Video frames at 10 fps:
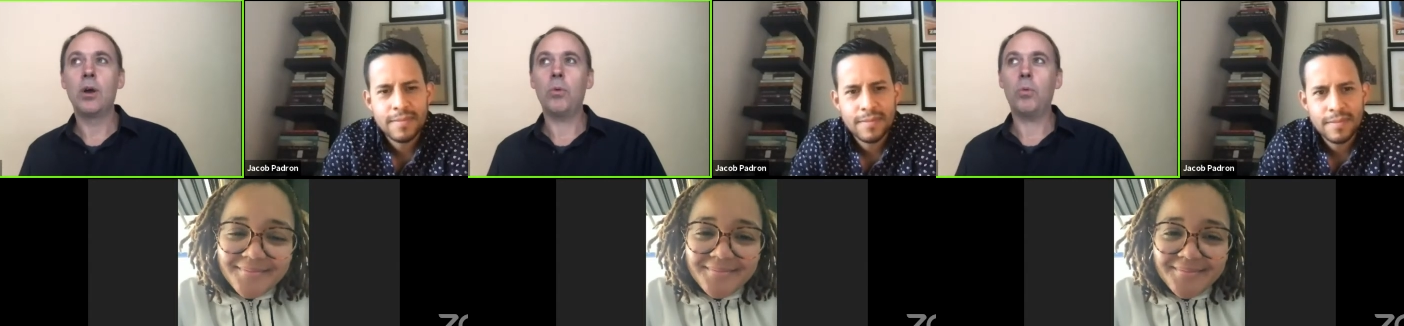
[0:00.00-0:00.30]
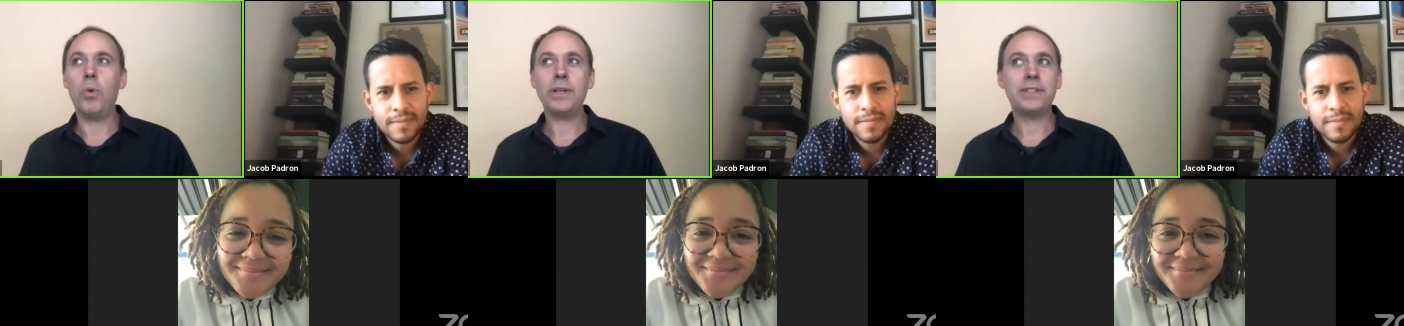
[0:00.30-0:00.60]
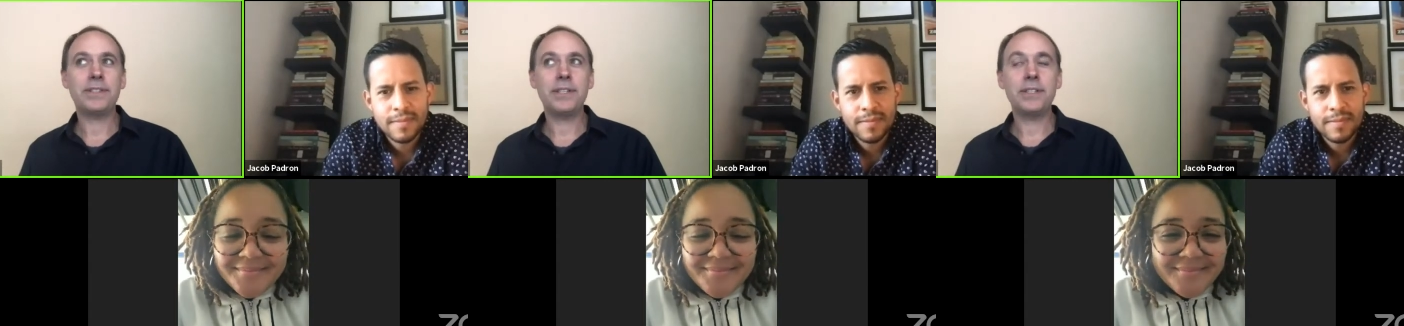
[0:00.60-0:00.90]

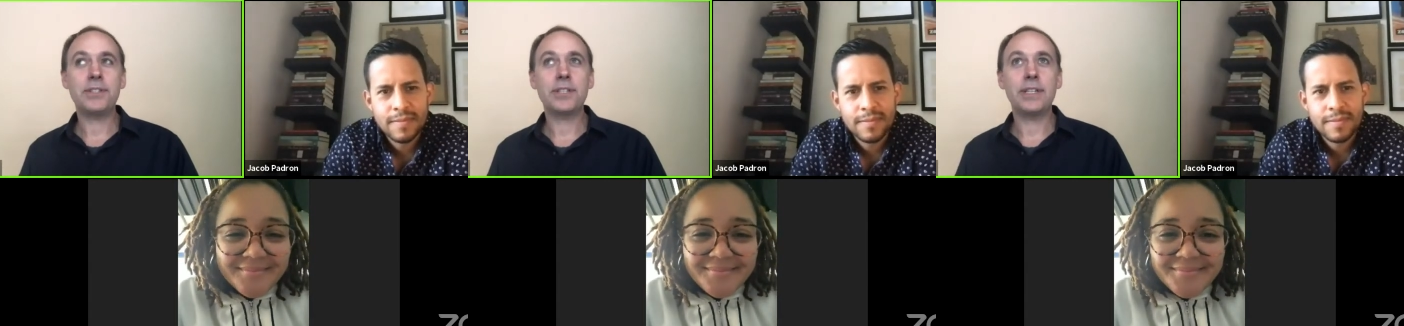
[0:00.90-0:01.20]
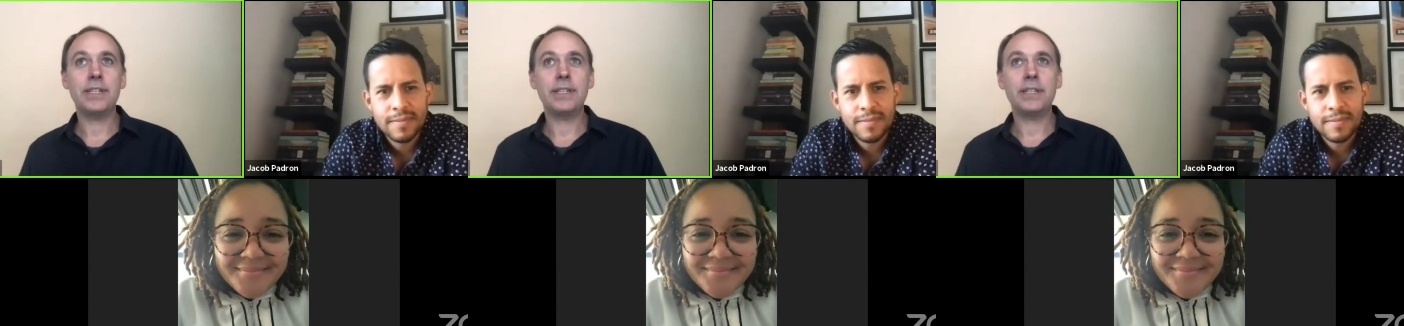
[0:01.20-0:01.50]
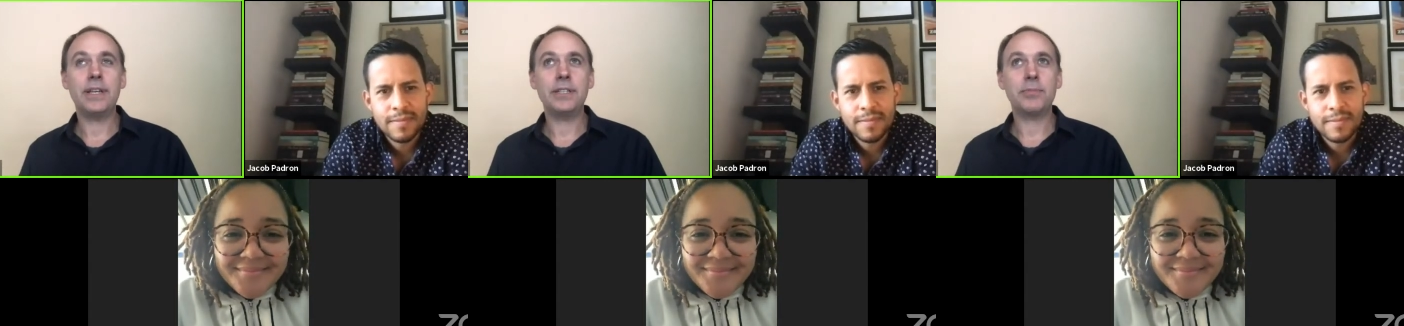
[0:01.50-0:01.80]
Speaker 1: what does
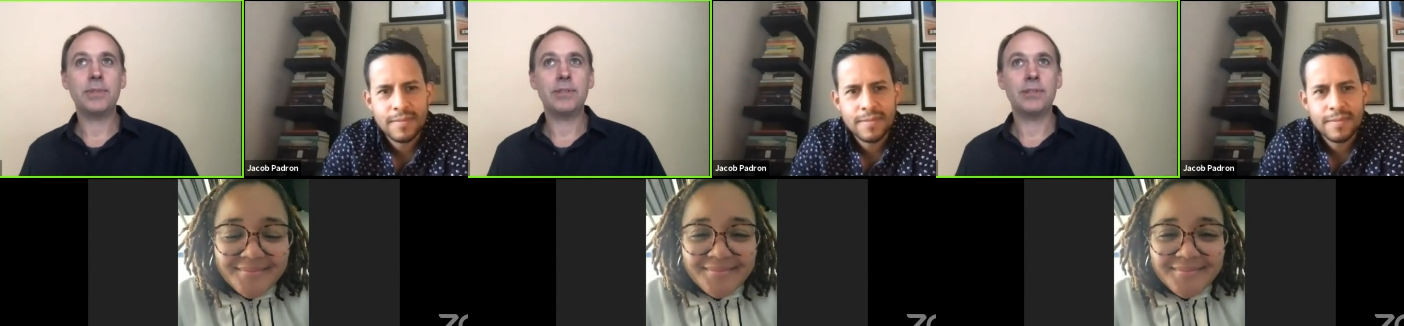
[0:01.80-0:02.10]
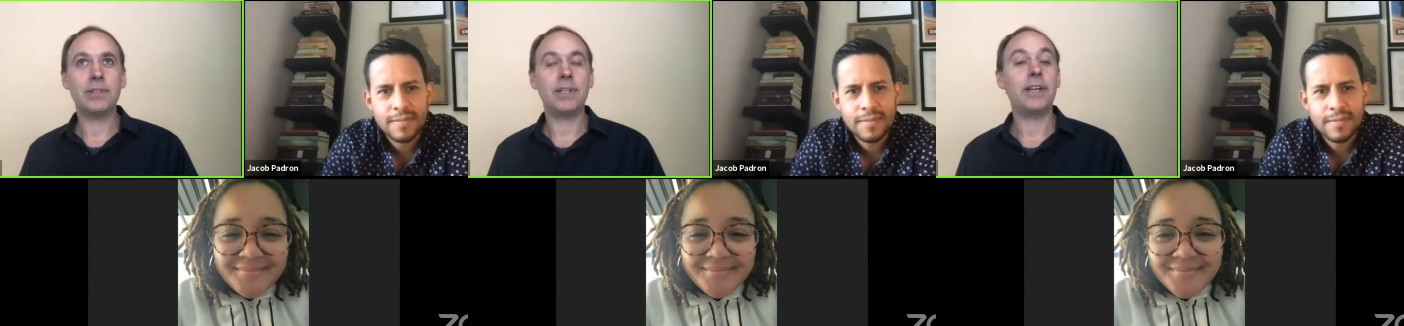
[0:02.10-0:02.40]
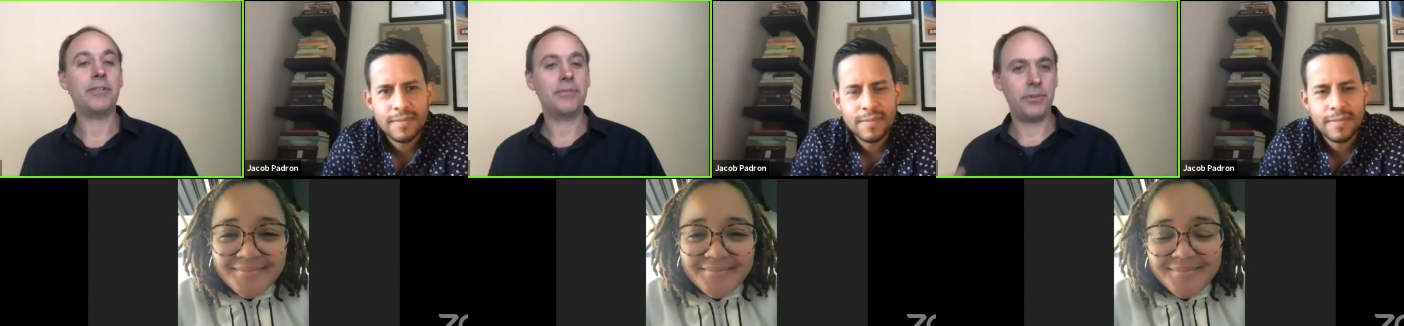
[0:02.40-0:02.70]
engagement look
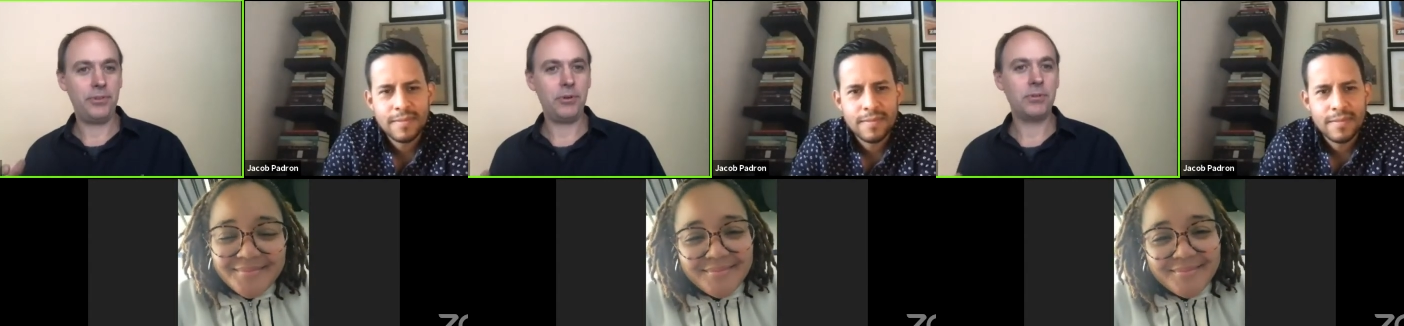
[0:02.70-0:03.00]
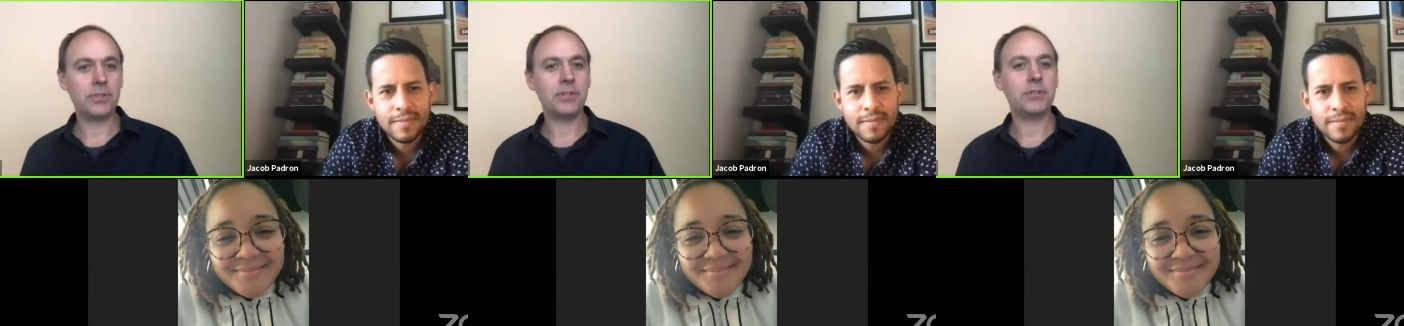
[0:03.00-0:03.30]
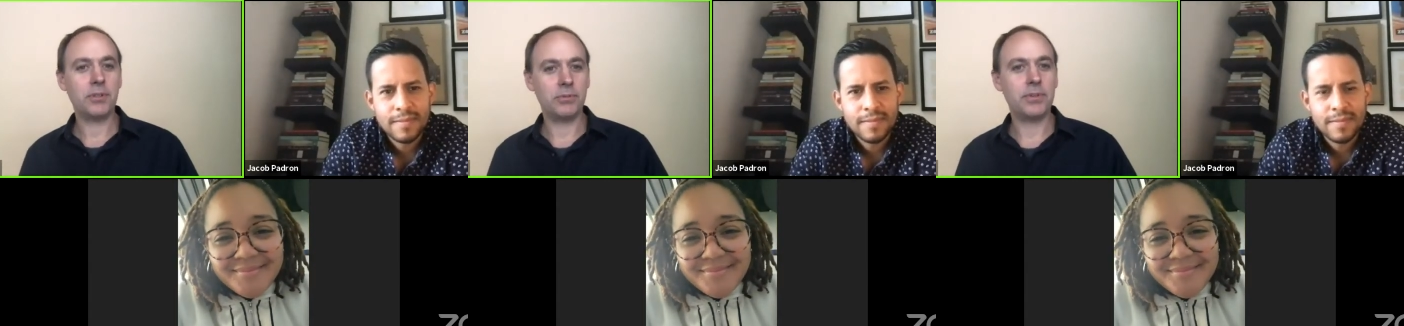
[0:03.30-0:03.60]
like for those?
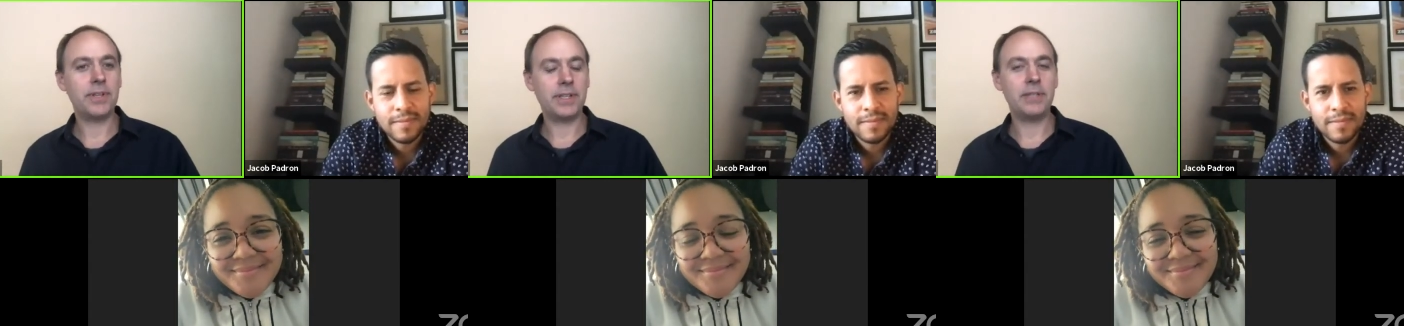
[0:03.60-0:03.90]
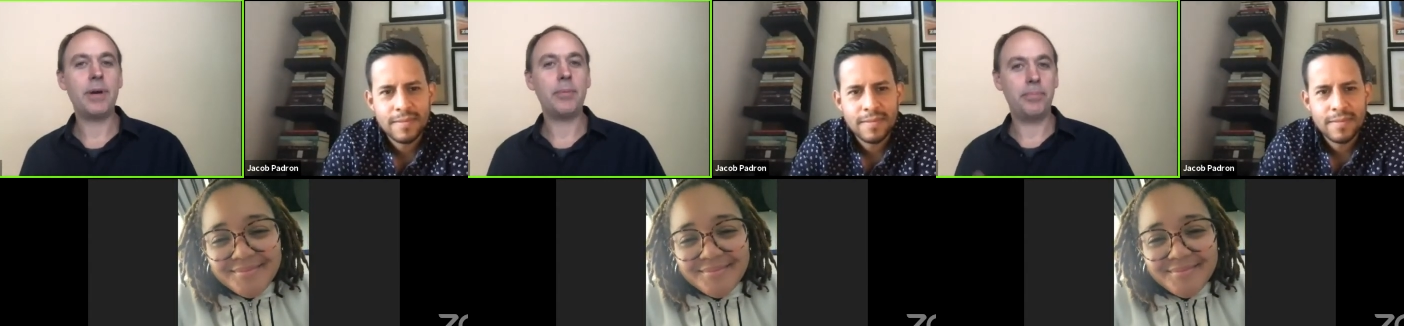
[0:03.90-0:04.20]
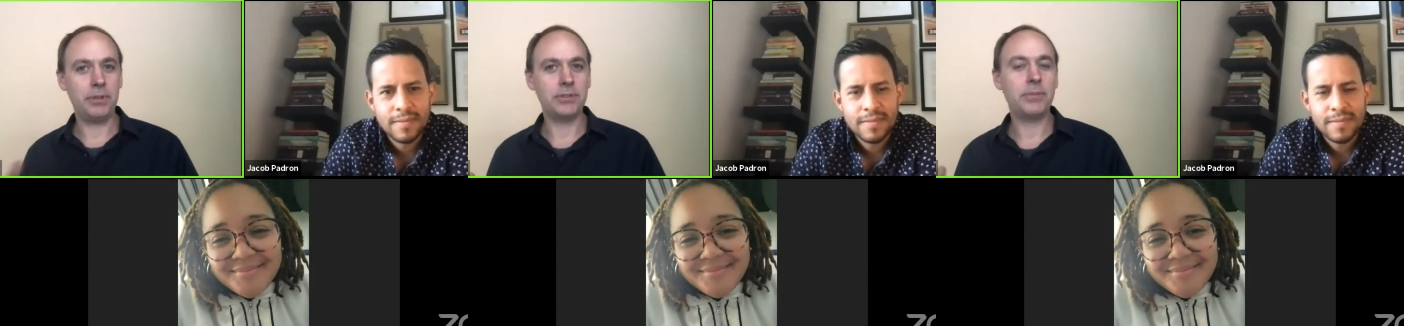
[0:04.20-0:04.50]
So thinking about
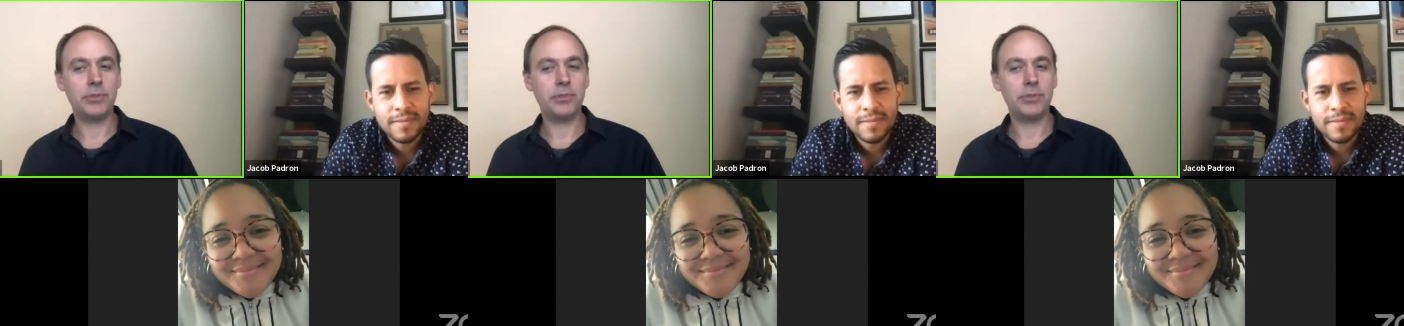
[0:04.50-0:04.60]
building